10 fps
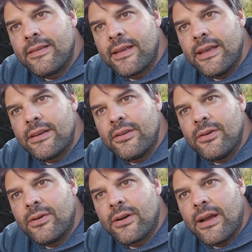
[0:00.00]
to get
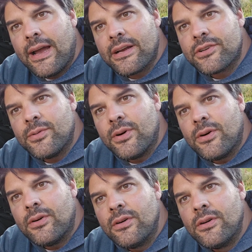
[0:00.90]
your
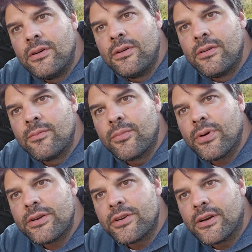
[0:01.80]
actual
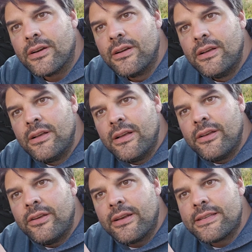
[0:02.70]
pressure.
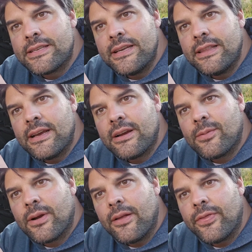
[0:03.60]
You can see
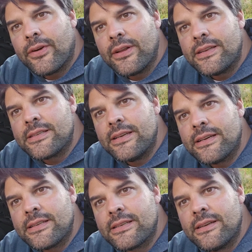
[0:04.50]
there we're at
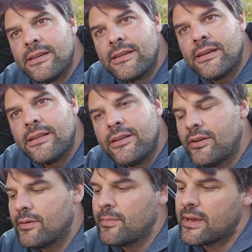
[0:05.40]
36 and then
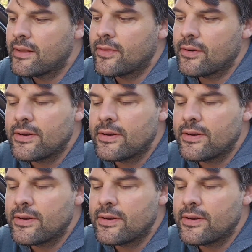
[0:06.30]
you can make it